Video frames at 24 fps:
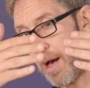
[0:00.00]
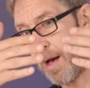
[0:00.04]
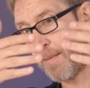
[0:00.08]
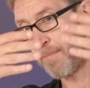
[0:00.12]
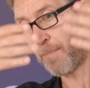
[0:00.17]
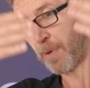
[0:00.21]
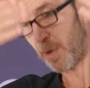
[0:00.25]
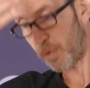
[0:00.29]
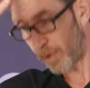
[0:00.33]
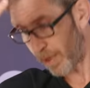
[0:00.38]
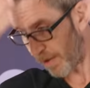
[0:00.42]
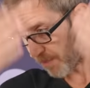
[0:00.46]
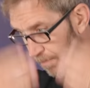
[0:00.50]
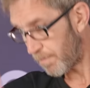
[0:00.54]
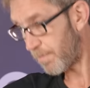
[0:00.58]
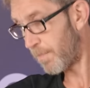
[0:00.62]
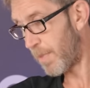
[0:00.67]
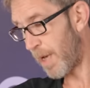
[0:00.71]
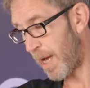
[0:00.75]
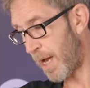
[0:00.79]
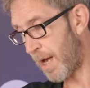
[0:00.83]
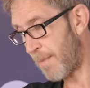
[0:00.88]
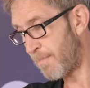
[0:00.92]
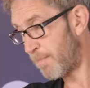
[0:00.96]
um, building
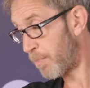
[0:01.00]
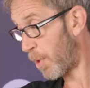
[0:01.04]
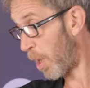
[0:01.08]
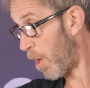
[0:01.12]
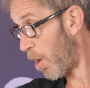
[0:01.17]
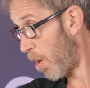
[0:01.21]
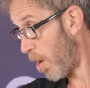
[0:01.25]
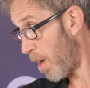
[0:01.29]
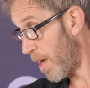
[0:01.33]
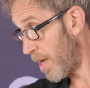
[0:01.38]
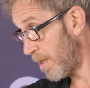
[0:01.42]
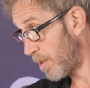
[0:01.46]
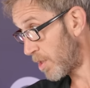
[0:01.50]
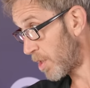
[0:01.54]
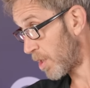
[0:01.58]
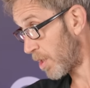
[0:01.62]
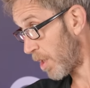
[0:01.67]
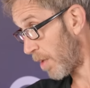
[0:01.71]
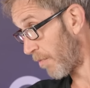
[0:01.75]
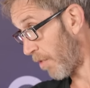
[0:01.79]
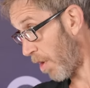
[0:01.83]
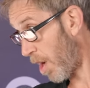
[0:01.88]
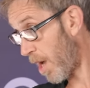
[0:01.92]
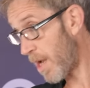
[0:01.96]
um,
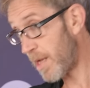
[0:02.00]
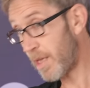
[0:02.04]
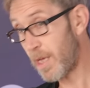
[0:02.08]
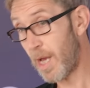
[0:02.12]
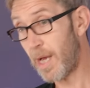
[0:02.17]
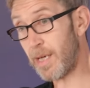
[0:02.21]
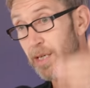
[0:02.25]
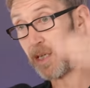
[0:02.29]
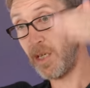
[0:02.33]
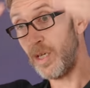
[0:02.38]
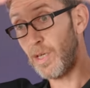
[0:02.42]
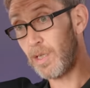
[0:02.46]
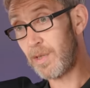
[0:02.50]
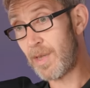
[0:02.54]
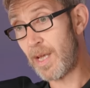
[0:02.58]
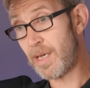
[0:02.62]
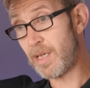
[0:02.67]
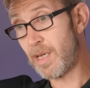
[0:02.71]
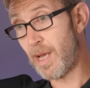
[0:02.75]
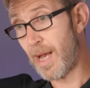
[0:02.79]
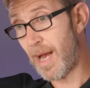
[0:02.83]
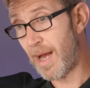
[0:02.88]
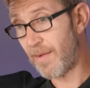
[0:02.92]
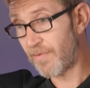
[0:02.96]
blinds, right? And you,
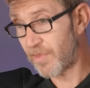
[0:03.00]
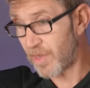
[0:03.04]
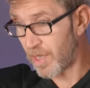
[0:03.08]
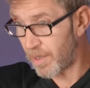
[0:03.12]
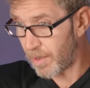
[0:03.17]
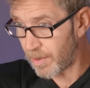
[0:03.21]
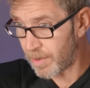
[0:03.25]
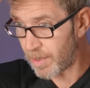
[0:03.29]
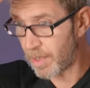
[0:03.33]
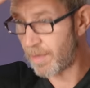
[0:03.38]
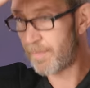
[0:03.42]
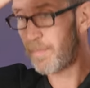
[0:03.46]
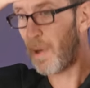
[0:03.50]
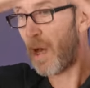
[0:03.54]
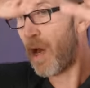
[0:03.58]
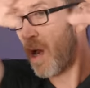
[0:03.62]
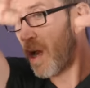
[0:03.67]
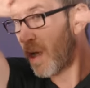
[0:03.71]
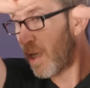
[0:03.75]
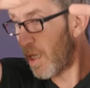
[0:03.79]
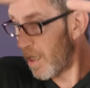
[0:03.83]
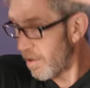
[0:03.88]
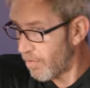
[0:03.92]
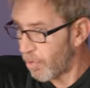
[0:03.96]
then you have the the
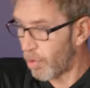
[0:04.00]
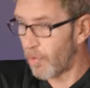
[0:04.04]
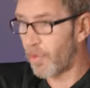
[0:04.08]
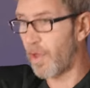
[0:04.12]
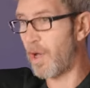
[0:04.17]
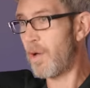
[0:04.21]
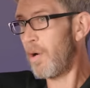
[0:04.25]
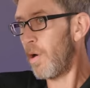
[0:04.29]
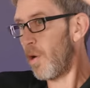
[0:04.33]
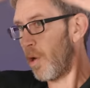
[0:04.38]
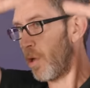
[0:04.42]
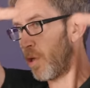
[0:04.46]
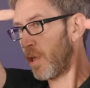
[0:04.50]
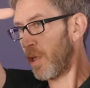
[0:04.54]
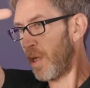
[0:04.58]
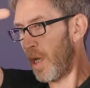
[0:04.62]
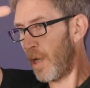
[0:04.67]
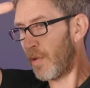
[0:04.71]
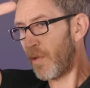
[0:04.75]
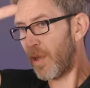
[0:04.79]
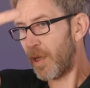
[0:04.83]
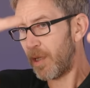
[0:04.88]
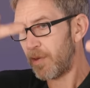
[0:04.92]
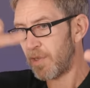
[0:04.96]
pergola or the or, yeah. you
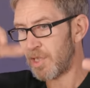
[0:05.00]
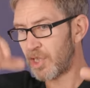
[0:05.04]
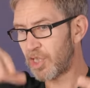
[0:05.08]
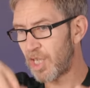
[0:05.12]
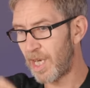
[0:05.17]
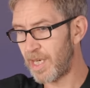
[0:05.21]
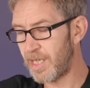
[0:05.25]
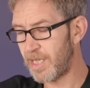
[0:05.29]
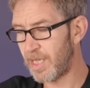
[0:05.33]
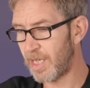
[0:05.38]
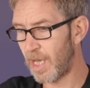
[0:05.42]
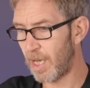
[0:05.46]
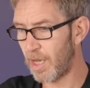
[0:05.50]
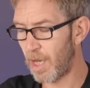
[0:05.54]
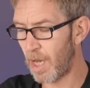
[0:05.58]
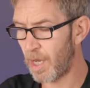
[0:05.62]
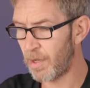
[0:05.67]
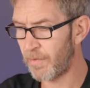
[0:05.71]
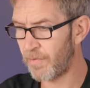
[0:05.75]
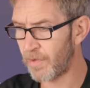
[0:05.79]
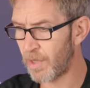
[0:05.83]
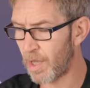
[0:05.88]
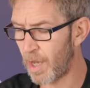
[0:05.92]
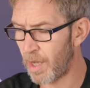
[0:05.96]
know the, the shading I mean.
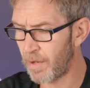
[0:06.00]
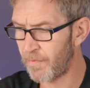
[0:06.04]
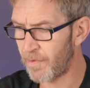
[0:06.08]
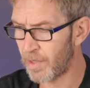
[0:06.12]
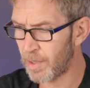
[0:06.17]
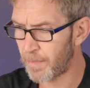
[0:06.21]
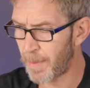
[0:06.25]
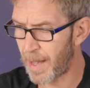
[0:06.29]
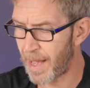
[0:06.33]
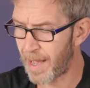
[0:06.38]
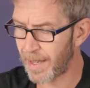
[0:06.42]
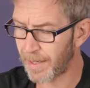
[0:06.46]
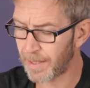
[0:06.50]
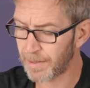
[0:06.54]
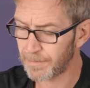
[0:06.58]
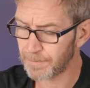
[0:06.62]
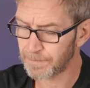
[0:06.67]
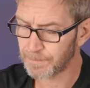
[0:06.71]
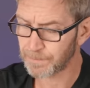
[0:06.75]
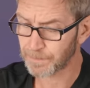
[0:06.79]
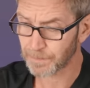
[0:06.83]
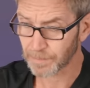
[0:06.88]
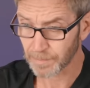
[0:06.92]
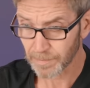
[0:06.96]
over over the back,
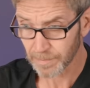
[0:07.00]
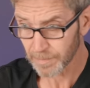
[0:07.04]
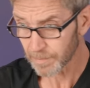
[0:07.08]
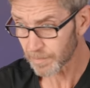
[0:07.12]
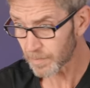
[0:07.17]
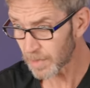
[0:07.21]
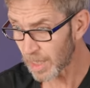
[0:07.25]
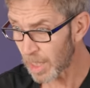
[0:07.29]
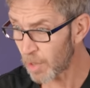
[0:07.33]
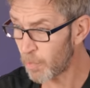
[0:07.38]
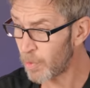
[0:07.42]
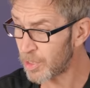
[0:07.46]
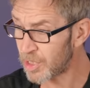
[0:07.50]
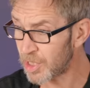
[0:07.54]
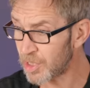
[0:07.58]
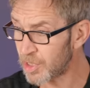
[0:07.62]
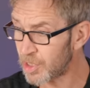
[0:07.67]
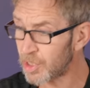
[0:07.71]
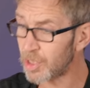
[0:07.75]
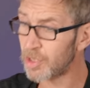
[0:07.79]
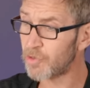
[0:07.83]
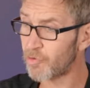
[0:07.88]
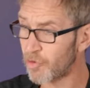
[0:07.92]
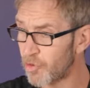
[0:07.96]
which
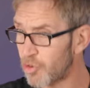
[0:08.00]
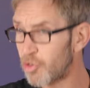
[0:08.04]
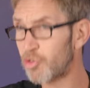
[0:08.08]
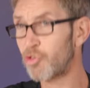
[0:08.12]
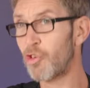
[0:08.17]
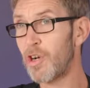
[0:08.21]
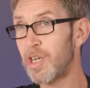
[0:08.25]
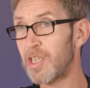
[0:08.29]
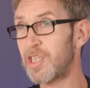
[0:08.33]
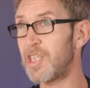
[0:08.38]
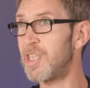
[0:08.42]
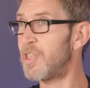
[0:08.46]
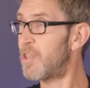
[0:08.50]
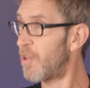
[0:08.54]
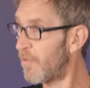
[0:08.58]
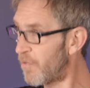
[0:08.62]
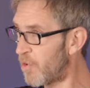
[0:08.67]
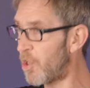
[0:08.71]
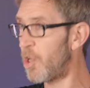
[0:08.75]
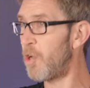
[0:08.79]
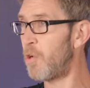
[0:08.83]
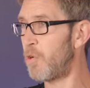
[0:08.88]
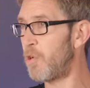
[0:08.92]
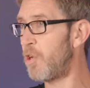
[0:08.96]
is just restricted the
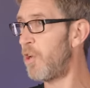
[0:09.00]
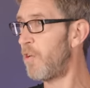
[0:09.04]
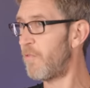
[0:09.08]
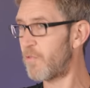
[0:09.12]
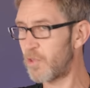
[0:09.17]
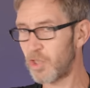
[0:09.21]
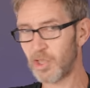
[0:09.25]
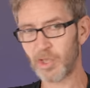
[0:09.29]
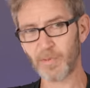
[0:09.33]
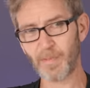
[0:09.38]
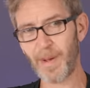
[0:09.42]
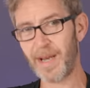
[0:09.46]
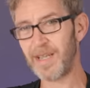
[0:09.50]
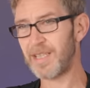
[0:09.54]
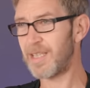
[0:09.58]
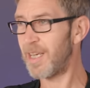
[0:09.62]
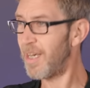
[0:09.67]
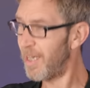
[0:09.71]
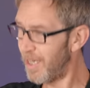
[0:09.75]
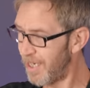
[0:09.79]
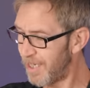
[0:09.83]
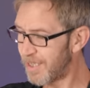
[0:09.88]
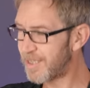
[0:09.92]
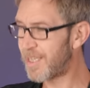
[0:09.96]
view you've just spent
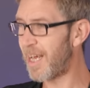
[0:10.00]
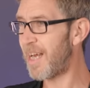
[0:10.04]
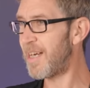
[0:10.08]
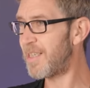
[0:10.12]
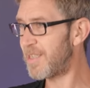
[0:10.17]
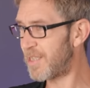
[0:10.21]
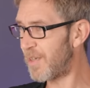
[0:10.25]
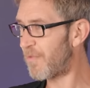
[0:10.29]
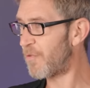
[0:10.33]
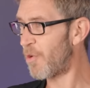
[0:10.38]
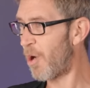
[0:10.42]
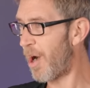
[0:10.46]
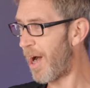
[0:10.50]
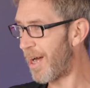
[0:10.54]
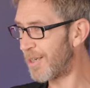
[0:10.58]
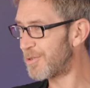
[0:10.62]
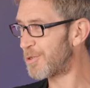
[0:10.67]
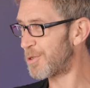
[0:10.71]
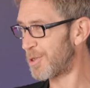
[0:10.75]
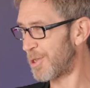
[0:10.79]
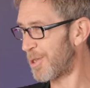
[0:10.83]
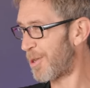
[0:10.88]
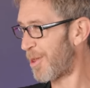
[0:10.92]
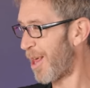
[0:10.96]
tens, if not
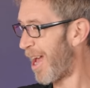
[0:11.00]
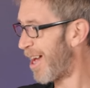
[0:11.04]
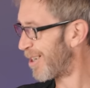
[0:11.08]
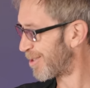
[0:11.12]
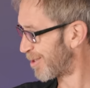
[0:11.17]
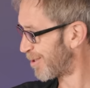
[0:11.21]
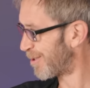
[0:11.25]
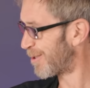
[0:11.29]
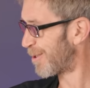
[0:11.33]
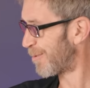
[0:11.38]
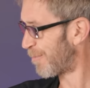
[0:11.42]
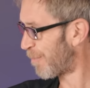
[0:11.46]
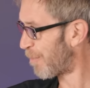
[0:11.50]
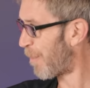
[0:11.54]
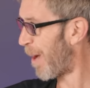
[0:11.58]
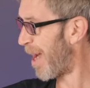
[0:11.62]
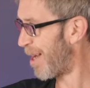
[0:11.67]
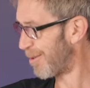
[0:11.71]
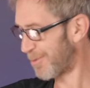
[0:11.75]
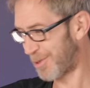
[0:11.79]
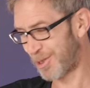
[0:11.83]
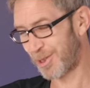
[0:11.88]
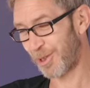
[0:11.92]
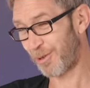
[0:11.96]
hundreds of thousands of
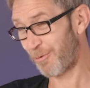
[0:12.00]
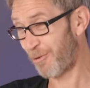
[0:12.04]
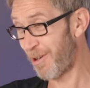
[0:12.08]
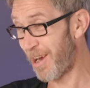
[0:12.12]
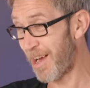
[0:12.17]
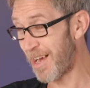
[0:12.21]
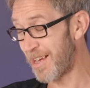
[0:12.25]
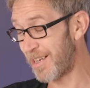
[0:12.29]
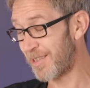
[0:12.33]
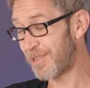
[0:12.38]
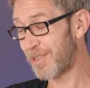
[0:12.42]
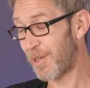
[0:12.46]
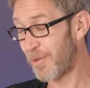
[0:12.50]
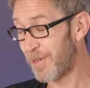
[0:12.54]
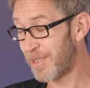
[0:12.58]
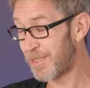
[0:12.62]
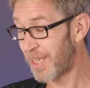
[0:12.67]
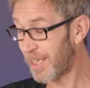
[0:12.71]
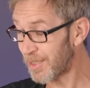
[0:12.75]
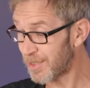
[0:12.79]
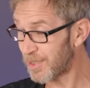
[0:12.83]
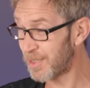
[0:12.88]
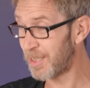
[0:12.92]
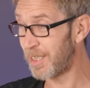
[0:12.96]
pounds to create. So it
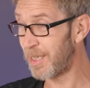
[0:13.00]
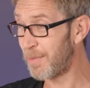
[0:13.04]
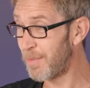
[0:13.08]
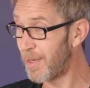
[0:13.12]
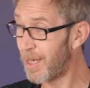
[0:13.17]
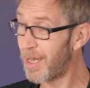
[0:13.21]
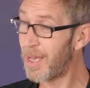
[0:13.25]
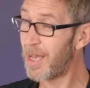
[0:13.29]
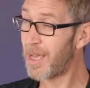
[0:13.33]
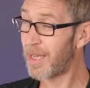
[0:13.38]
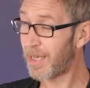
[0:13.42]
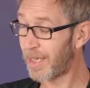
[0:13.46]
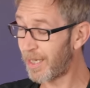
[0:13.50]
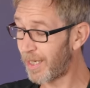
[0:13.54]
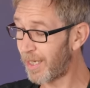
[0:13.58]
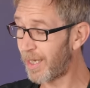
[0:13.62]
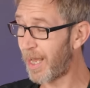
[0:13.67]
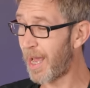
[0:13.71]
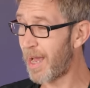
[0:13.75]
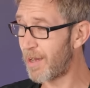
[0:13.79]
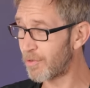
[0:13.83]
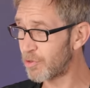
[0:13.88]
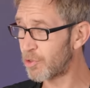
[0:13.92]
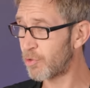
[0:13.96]
does seem
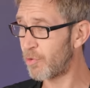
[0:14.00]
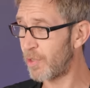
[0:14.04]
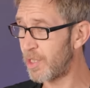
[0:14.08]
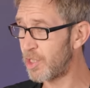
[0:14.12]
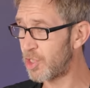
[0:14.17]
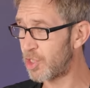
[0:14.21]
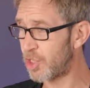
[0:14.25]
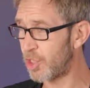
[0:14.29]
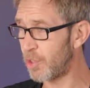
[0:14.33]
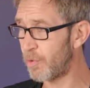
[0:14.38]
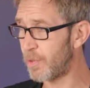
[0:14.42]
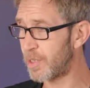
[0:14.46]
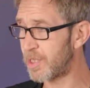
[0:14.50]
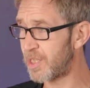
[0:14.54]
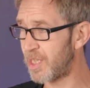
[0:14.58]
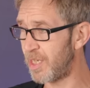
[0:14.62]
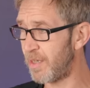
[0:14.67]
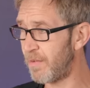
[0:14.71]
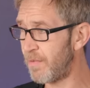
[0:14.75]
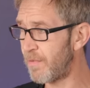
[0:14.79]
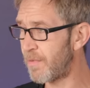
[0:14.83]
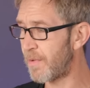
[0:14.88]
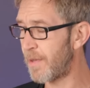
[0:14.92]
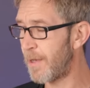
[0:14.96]

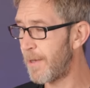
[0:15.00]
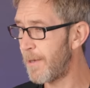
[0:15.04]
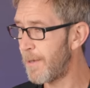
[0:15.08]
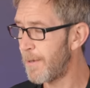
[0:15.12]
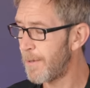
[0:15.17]
counterintuitive